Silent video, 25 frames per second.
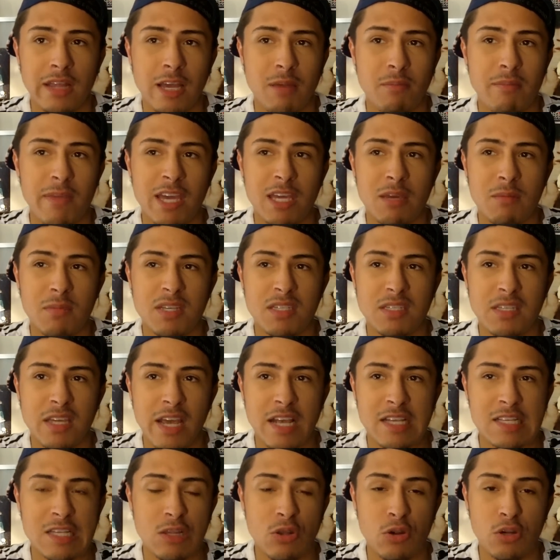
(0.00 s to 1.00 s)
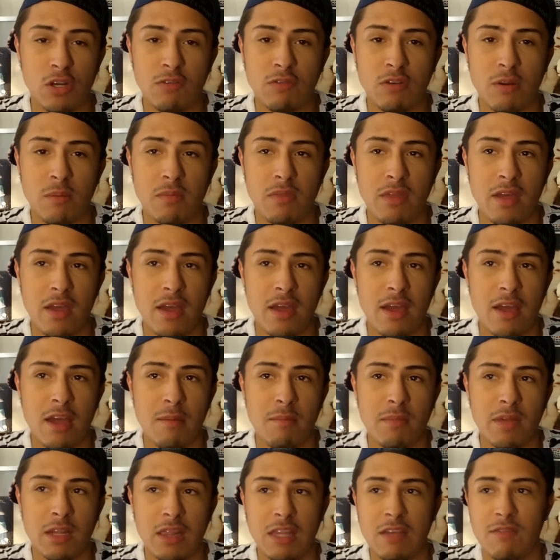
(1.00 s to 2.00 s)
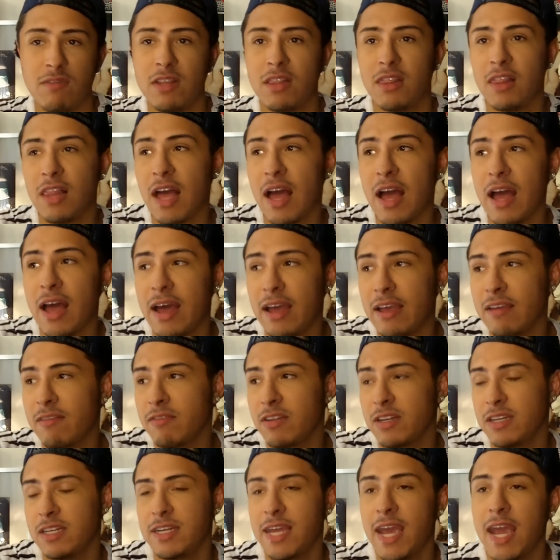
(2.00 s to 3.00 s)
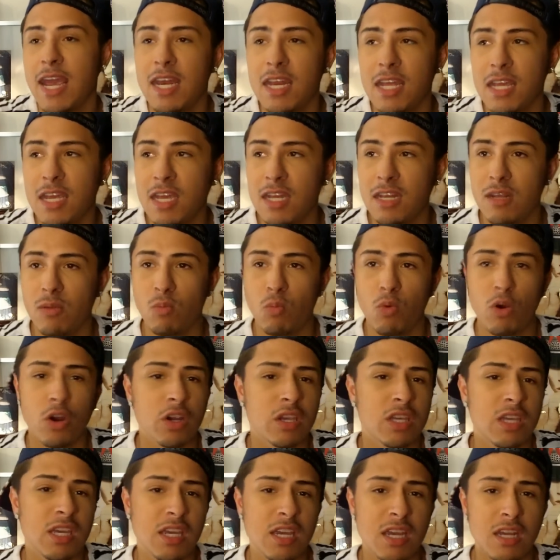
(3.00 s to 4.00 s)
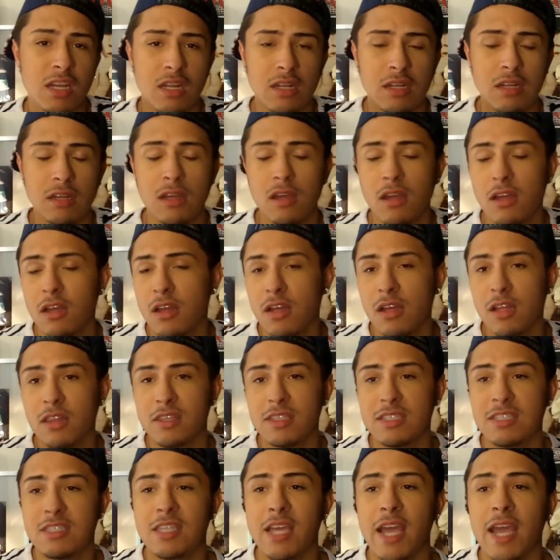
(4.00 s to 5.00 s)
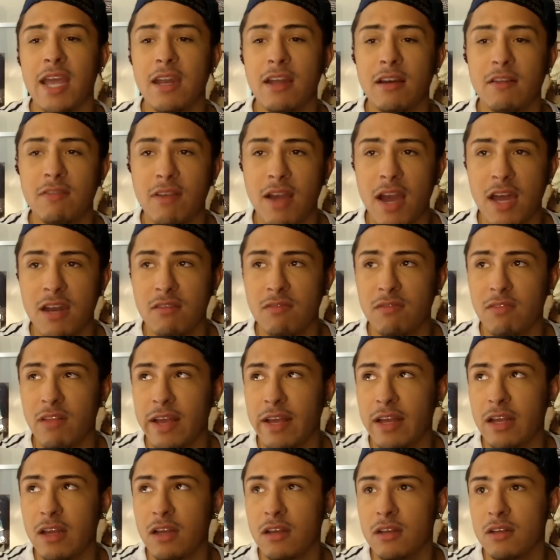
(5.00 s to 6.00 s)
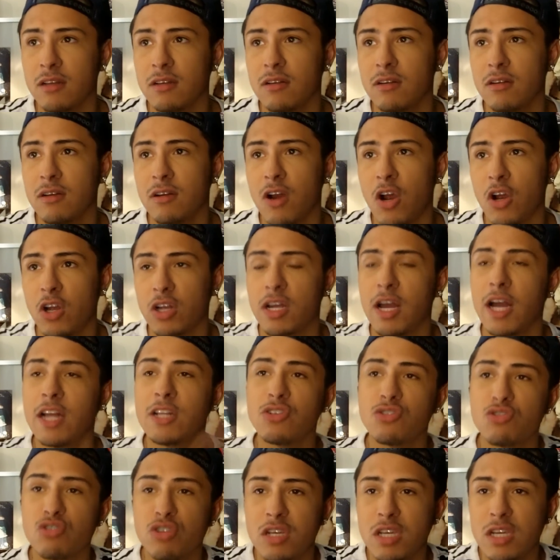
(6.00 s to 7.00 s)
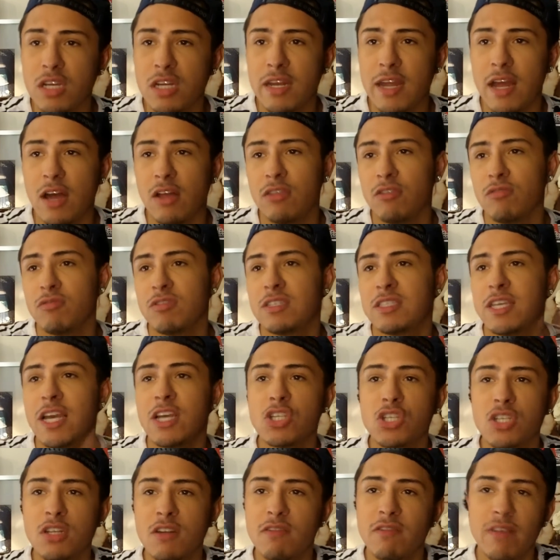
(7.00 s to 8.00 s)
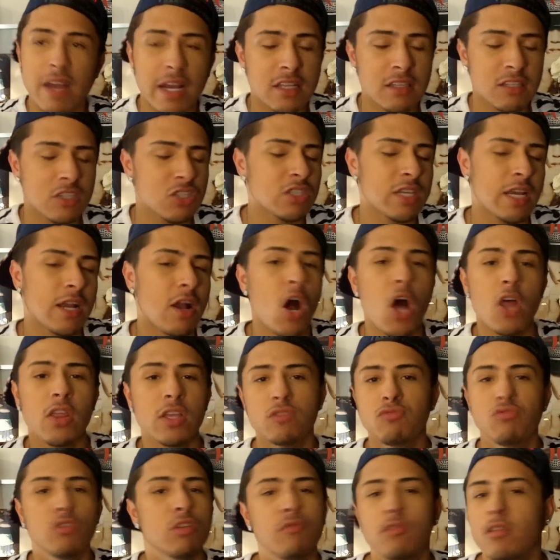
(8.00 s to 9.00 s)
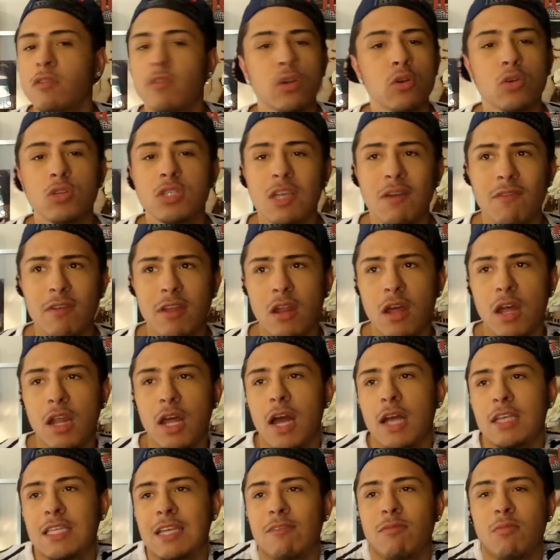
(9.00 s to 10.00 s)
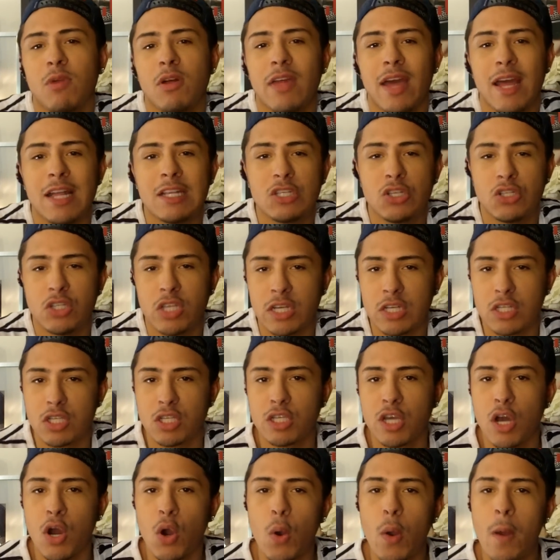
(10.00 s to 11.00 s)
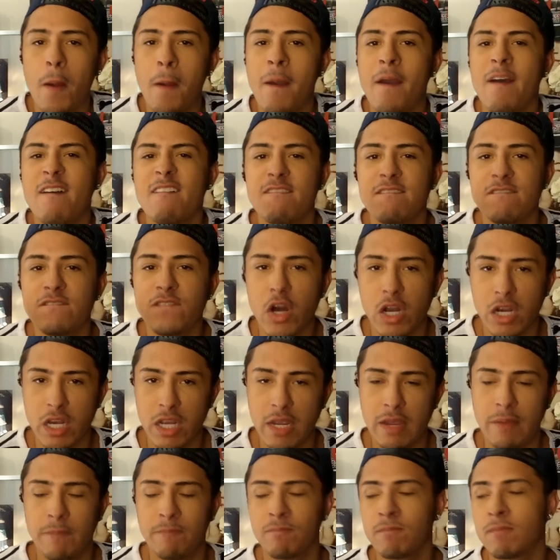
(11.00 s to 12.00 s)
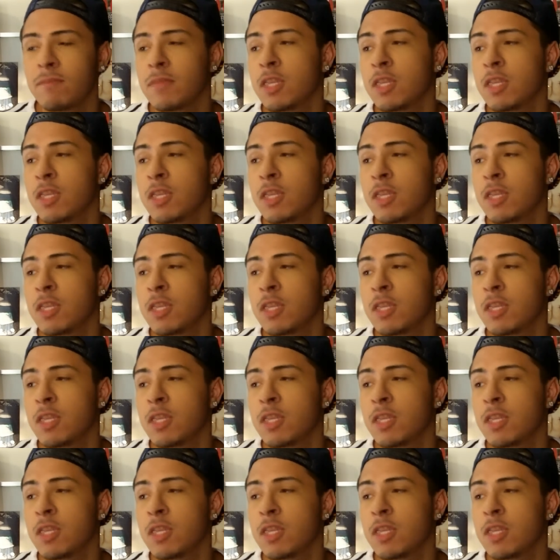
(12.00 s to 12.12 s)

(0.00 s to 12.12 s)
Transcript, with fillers: Like making mistakes, learning from them and living life and dating and working and the state of kind of like our country and how the recession affects just like all this really, really cool stuff. And uh, aside from all that, it's just like so funny.